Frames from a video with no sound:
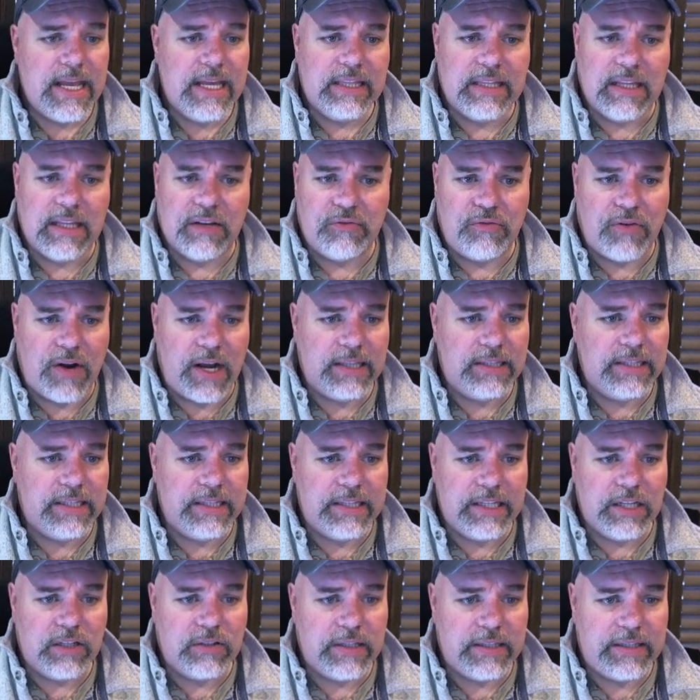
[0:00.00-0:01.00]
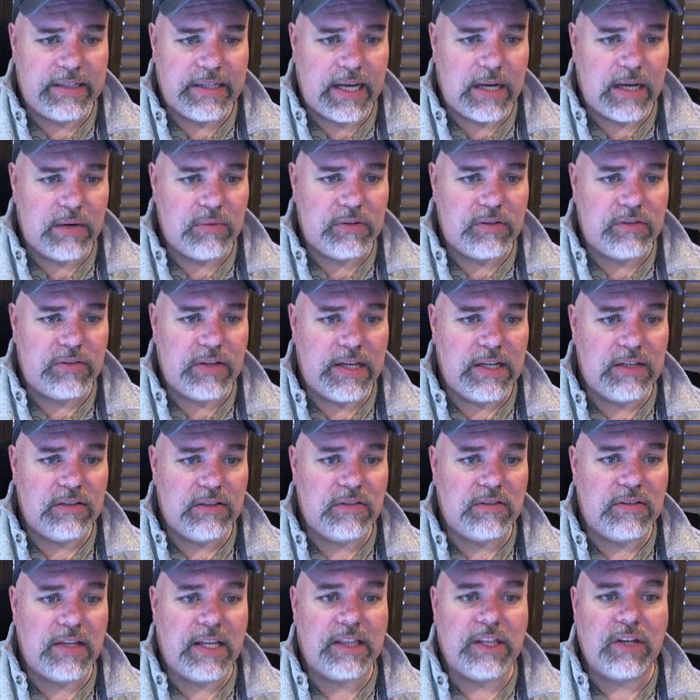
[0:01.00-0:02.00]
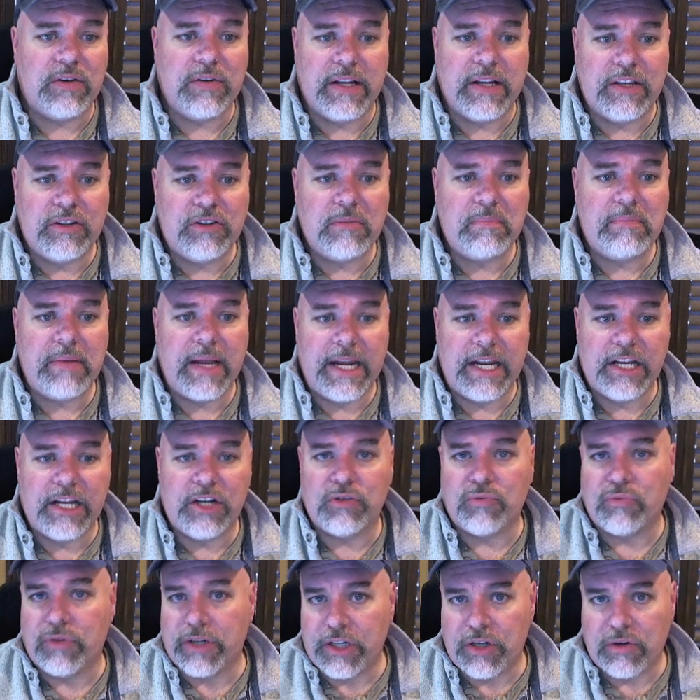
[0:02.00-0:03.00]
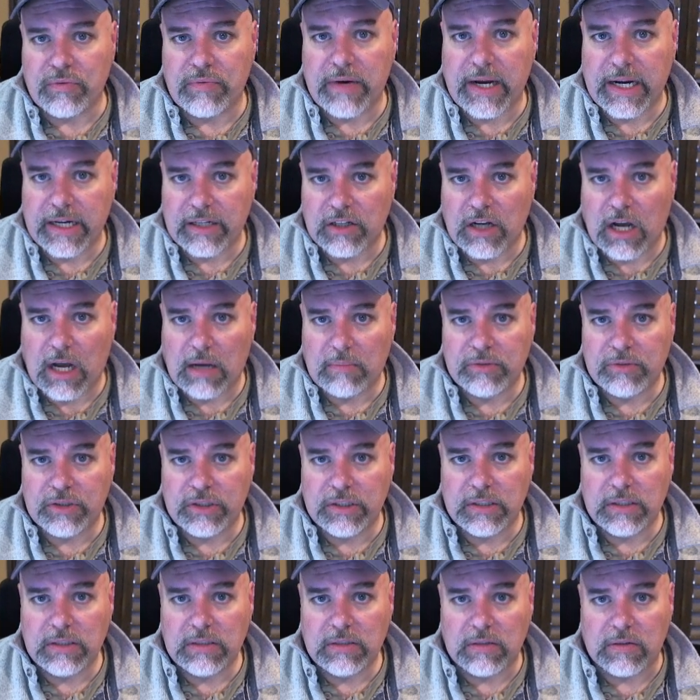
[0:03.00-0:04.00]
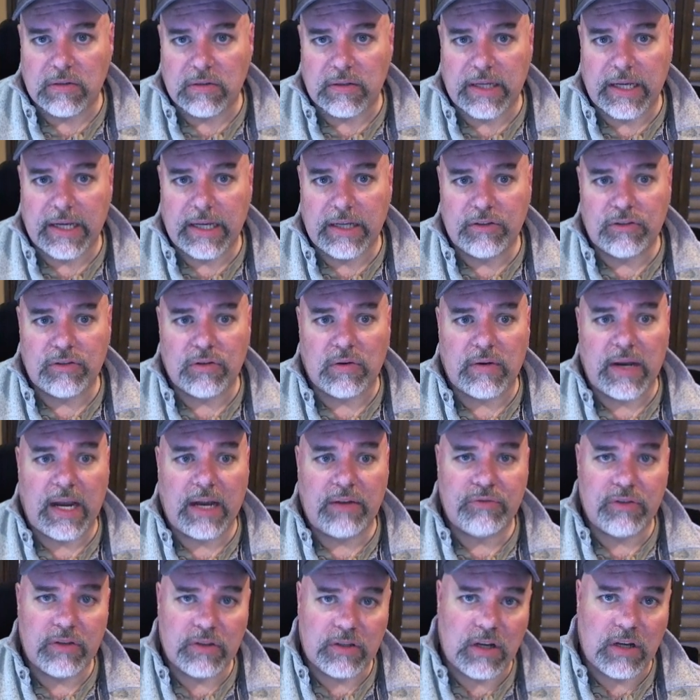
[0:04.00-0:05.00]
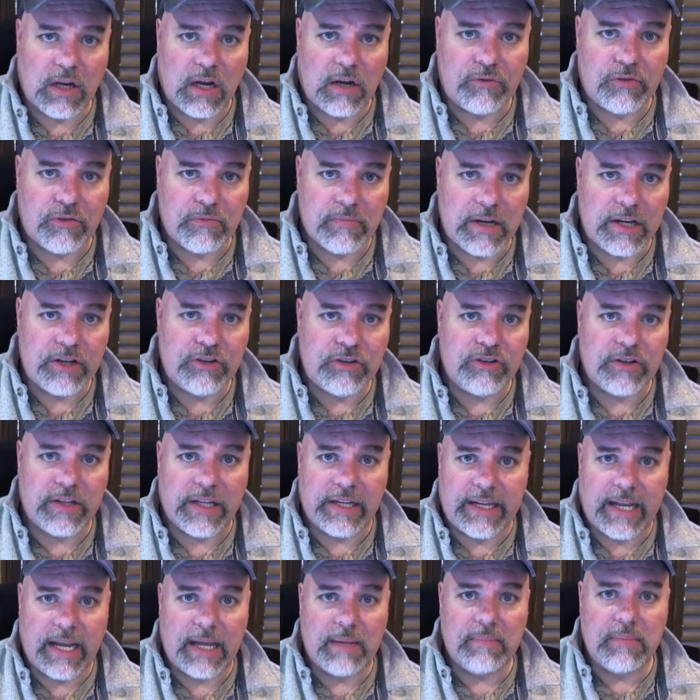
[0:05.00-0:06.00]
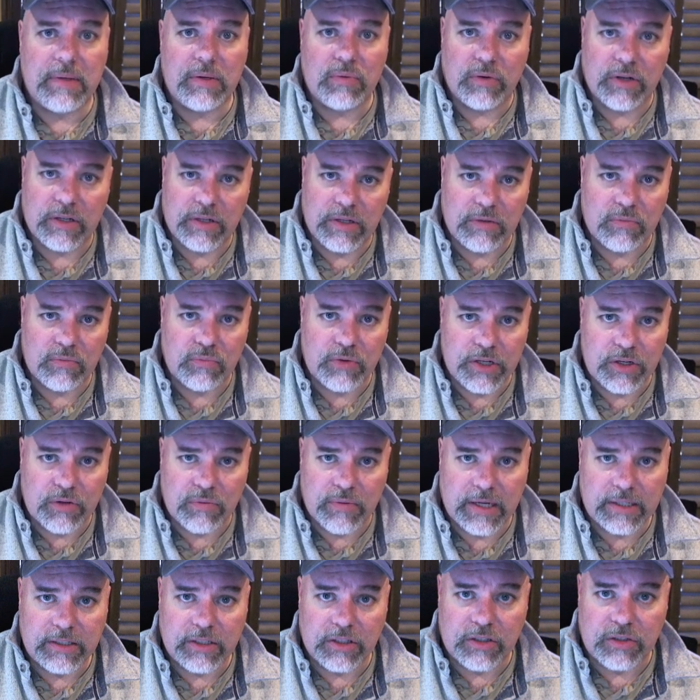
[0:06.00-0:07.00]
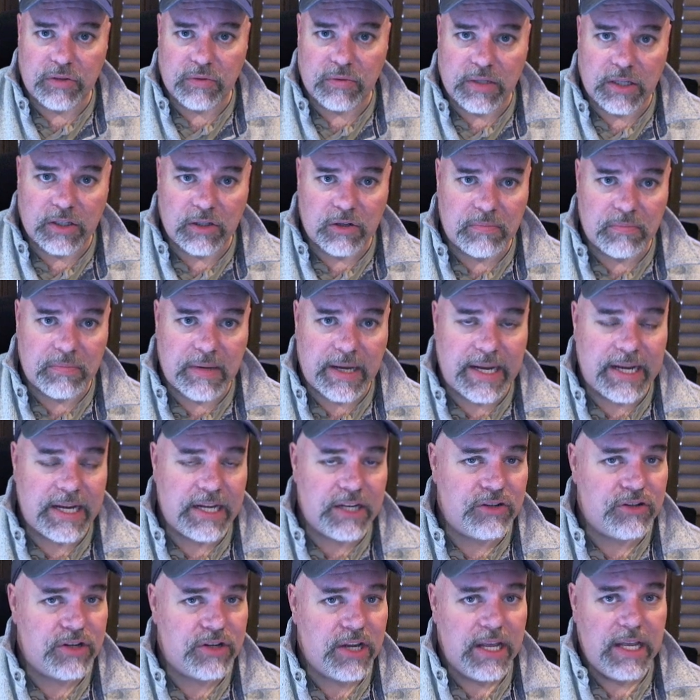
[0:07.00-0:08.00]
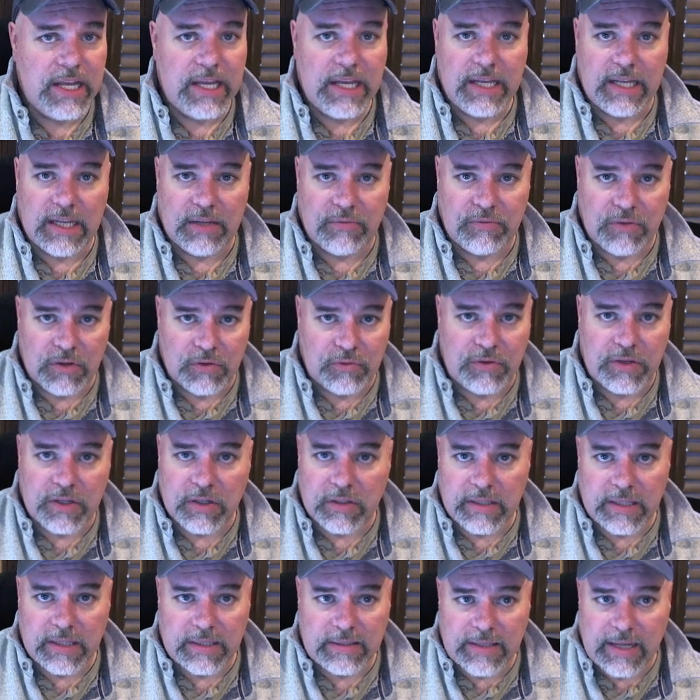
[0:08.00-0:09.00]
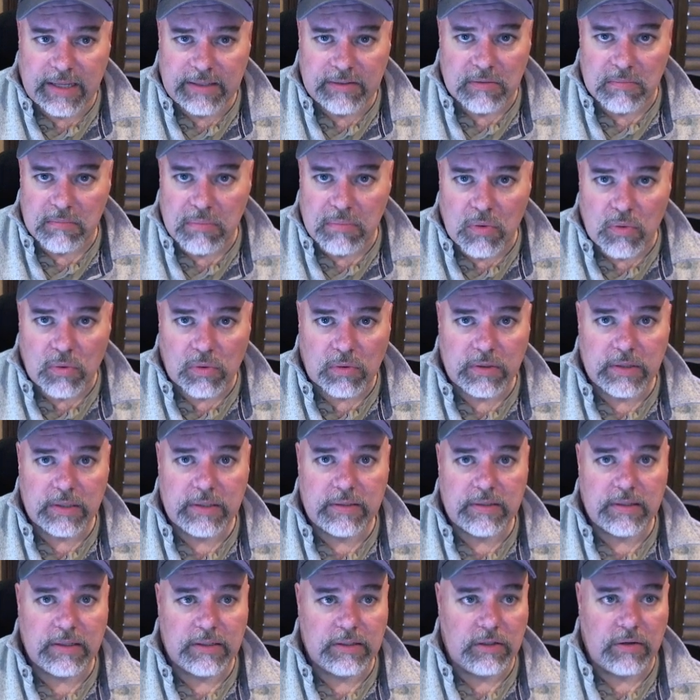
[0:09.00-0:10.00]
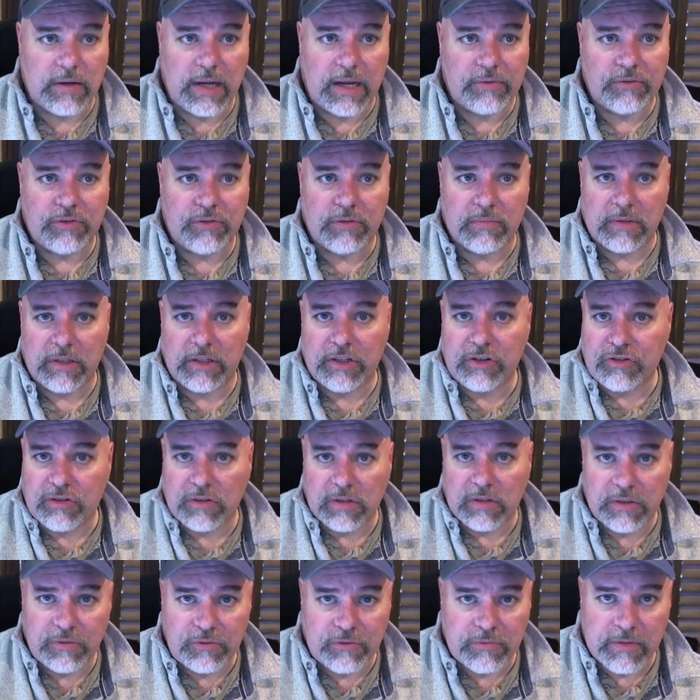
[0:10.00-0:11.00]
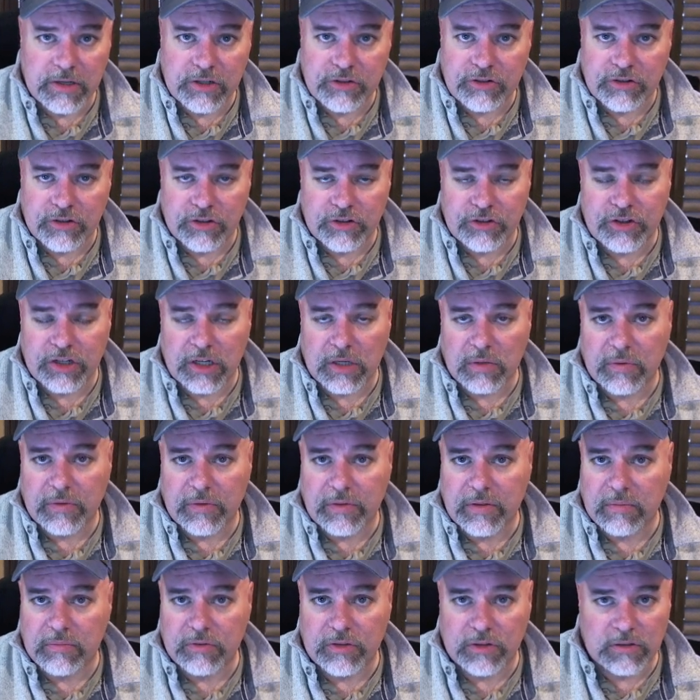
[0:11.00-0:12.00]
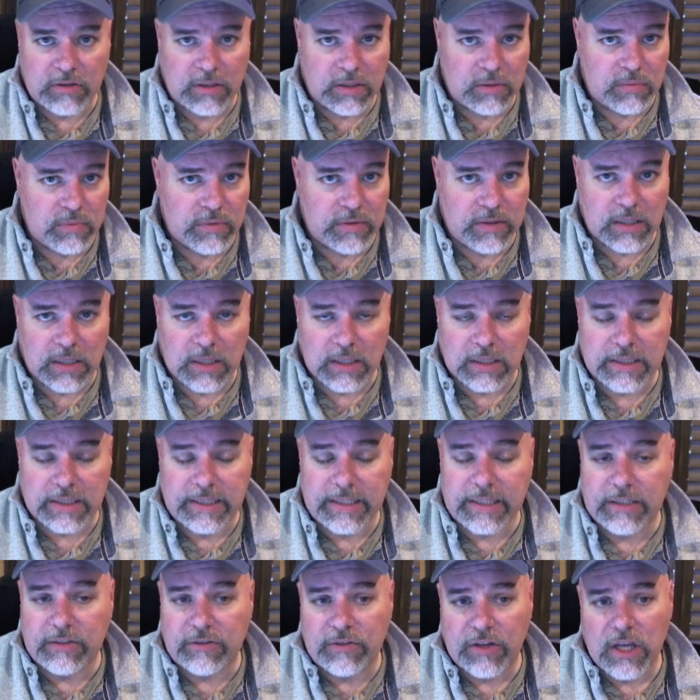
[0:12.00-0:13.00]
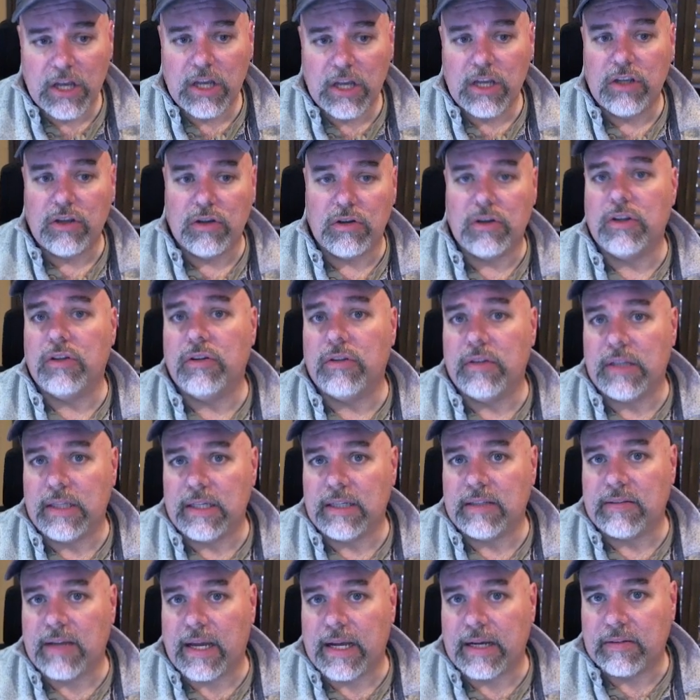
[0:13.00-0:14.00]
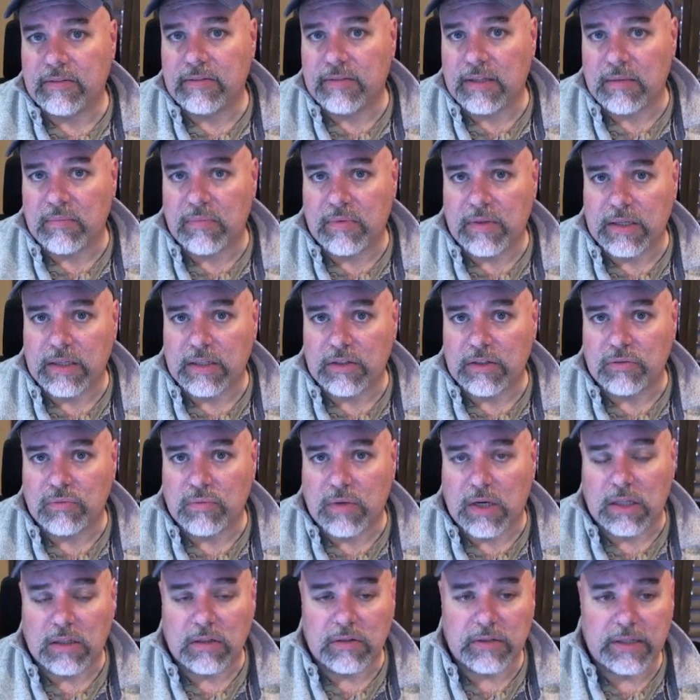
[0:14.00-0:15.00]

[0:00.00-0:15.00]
Then finally, the only thing I would say is that there is a page redirect option. Okay, so after the confirmation, they can be redirected to another page. If you feel that that's important, you have some additional information to share with them, just like within the leads, you can do the exact same thing as well.